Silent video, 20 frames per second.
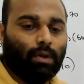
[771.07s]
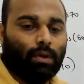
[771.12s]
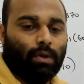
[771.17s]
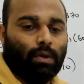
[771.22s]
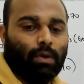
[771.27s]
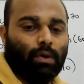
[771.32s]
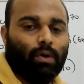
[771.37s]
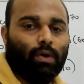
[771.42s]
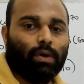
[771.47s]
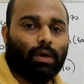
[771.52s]

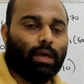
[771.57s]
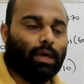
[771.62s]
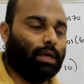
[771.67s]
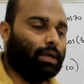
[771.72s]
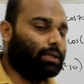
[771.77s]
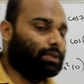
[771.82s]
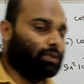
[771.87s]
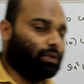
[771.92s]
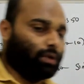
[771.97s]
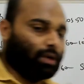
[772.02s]
Okay,
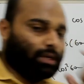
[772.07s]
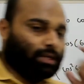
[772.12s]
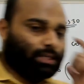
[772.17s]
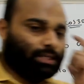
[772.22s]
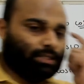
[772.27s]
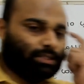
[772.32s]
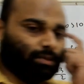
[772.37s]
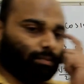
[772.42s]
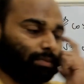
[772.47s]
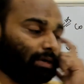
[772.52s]
sorry,
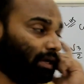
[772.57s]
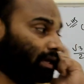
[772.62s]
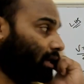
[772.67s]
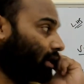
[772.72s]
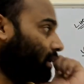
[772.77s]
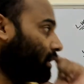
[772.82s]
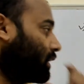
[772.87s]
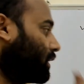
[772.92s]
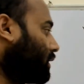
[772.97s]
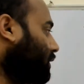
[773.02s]
some
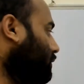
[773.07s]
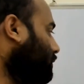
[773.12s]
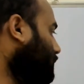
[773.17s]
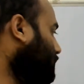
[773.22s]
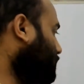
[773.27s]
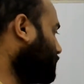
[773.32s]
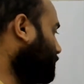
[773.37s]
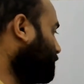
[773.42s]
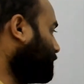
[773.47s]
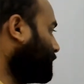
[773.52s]
technical error over
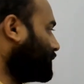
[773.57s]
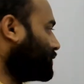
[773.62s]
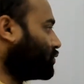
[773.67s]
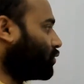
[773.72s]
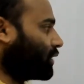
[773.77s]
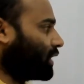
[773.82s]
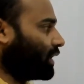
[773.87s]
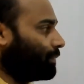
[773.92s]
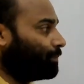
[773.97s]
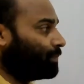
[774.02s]
there. So
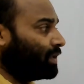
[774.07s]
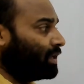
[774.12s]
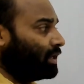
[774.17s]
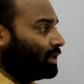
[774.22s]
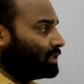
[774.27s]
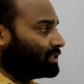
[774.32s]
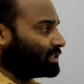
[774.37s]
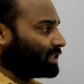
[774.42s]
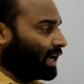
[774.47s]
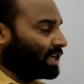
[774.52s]
okay,
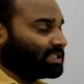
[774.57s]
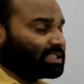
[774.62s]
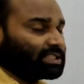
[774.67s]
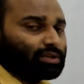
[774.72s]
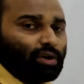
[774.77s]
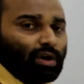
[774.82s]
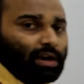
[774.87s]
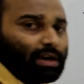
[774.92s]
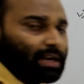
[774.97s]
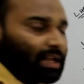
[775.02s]
sin
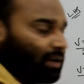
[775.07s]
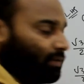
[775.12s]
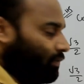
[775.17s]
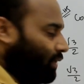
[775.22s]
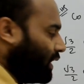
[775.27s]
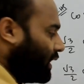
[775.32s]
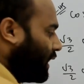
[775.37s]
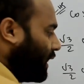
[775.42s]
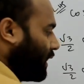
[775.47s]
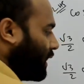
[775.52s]
square 10 we
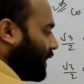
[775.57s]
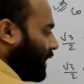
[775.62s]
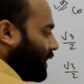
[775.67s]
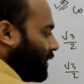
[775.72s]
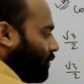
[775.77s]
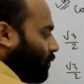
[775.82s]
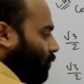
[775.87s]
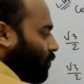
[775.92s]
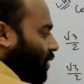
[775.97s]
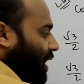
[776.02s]
can
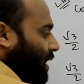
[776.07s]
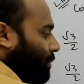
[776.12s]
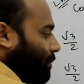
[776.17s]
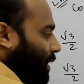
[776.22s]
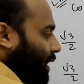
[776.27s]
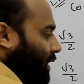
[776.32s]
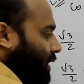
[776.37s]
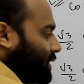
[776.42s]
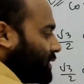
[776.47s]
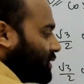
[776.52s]
write 1
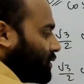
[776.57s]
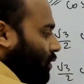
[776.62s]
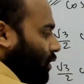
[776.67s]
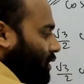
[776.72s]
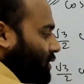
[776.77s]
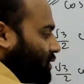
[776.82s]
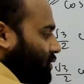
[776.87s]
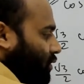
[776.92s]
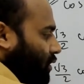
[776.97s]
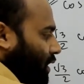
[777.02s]
minus
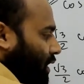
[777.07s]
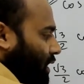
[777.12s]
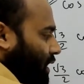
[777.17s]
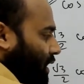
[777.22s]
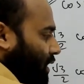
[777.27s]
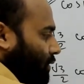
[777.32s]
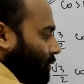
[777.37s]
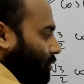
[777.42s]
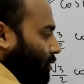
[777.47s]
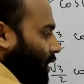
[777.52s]
cos square
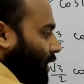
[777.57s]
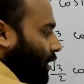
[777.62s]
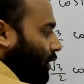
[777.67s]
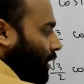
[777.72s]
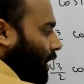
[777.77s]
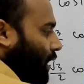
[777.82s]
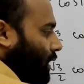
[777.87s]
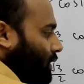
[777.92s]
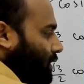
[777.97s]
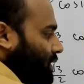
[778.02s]
10. Where you
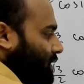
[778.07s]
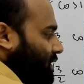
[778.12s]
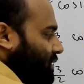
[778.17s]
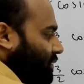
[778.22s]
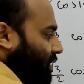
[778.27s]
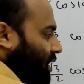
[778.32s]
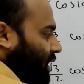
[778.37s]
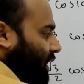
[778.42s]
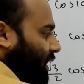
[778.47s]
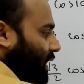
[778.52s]
learned this
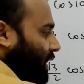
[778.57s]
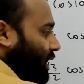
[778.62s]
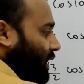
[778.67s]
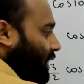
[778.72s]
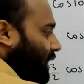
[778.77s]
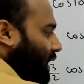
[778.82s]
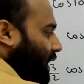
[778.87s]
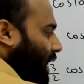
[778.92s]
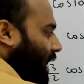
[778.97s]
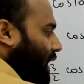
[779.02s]
one? In
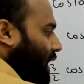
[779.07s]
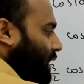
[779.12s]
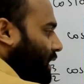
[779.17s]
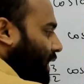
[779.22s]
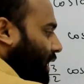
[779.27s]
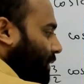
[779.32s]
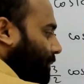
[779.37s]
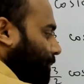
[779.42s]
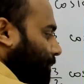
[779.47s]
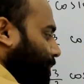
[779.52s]
grade
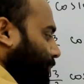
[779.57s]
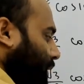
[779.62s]
10.